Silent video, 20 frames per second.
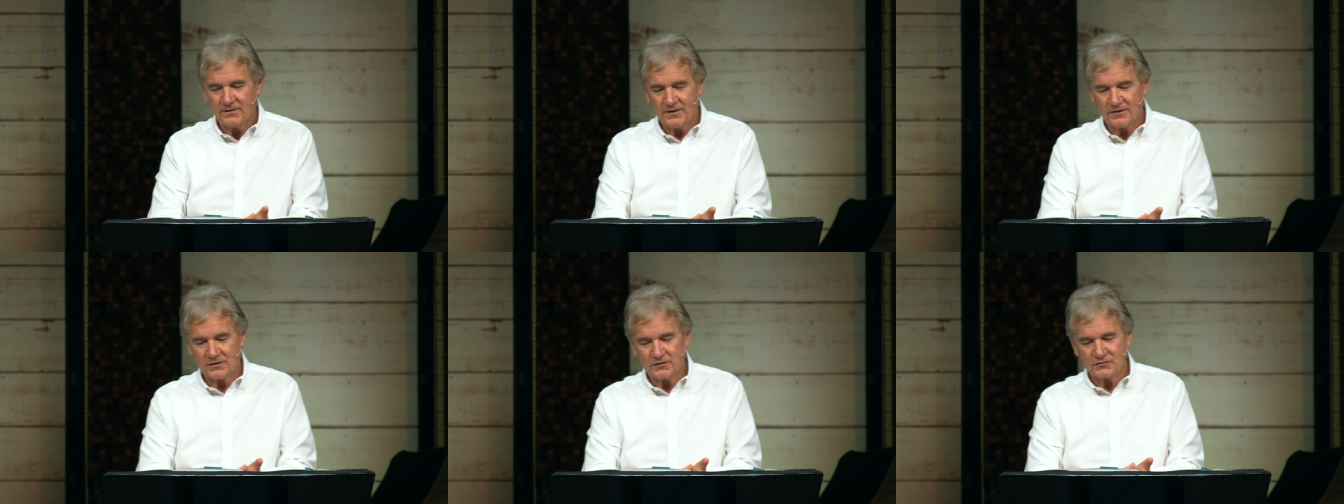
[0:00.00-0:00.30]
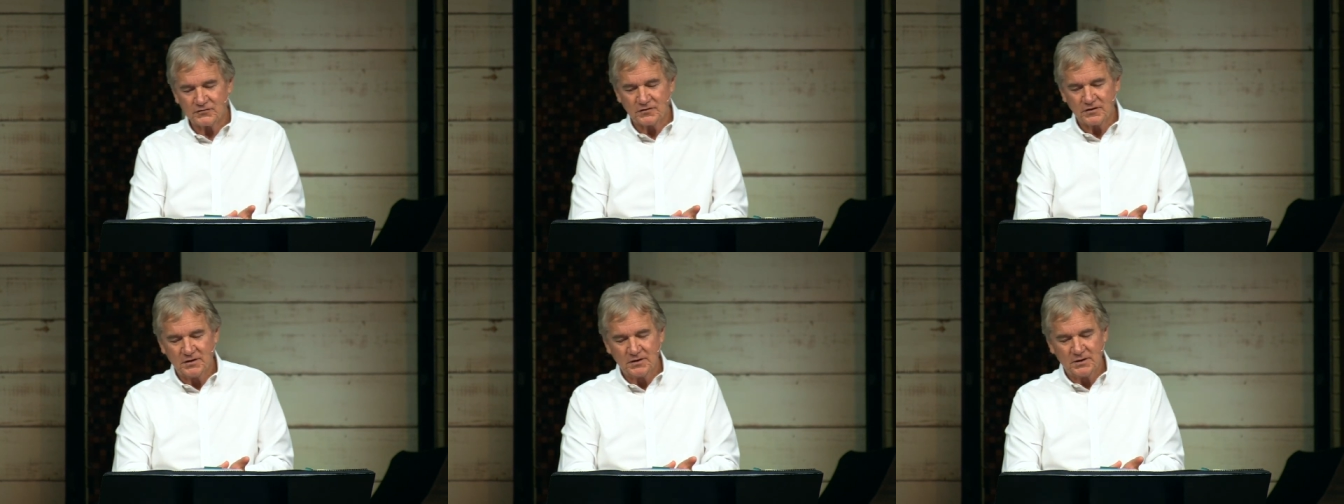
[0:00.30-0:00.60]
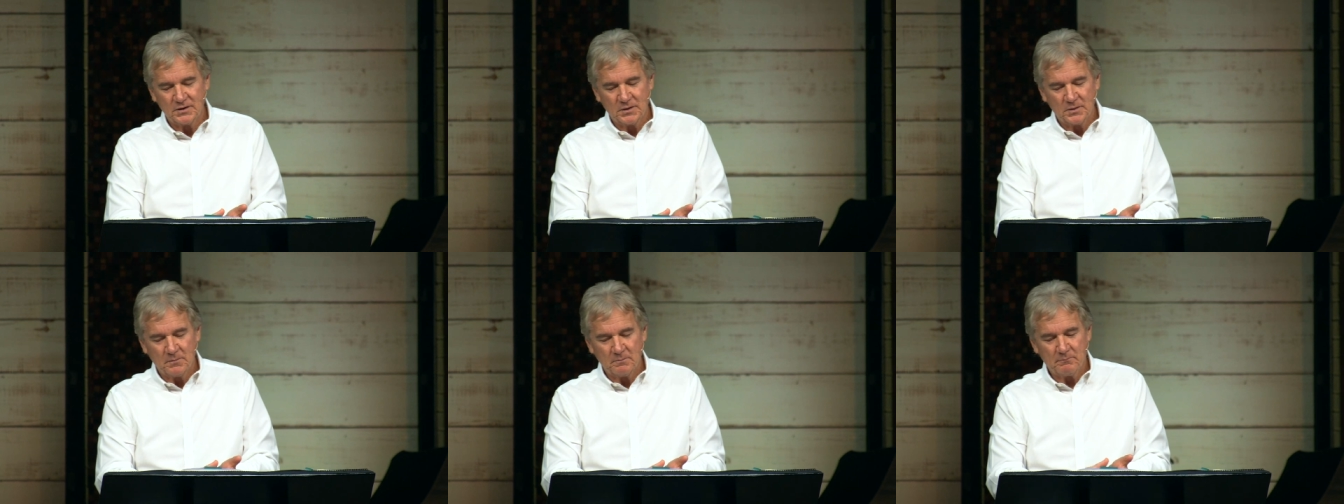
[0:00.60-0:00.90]
There's
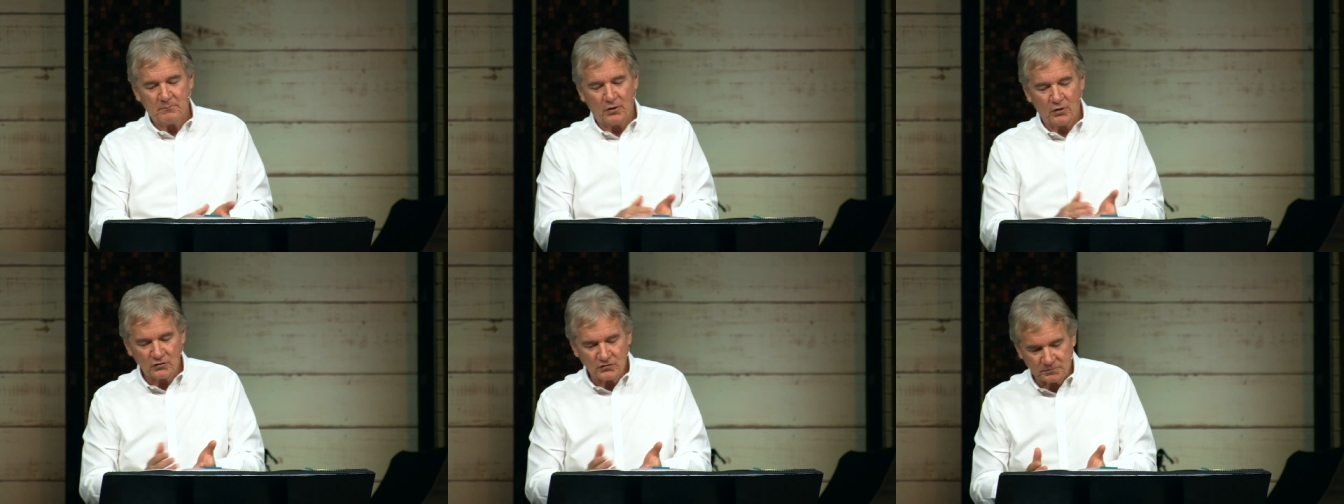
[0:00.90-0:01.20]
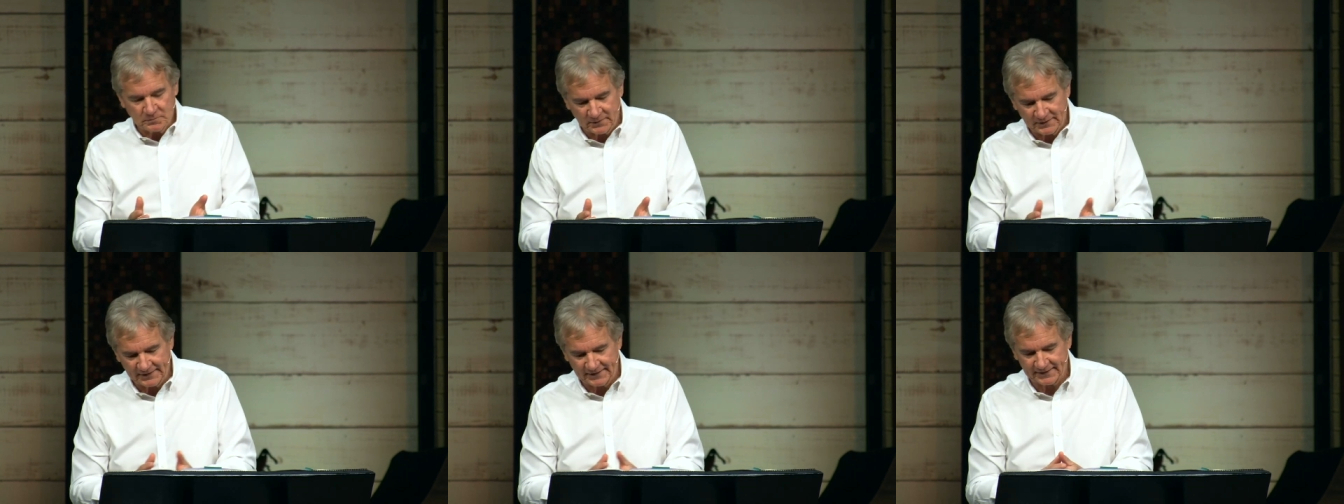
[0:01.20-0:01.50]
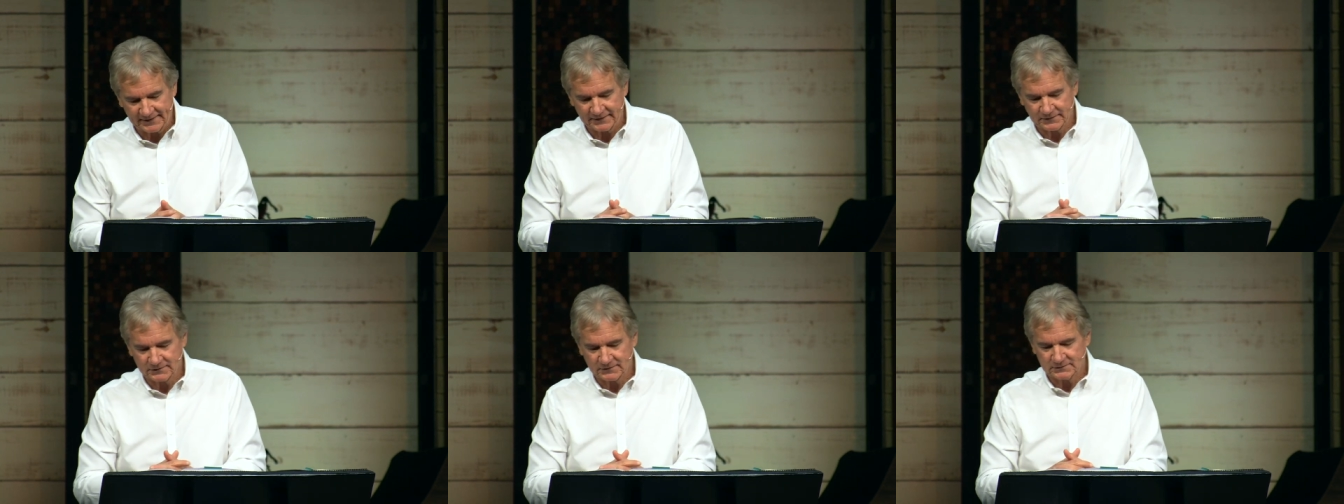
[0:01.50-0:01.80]

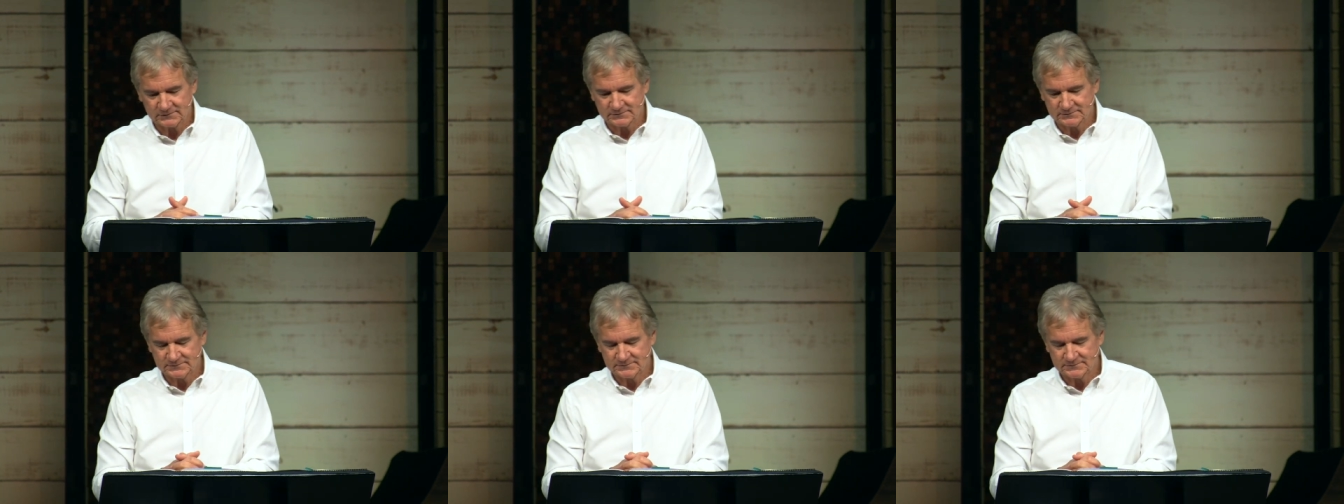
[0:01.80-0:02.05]
postmillennial.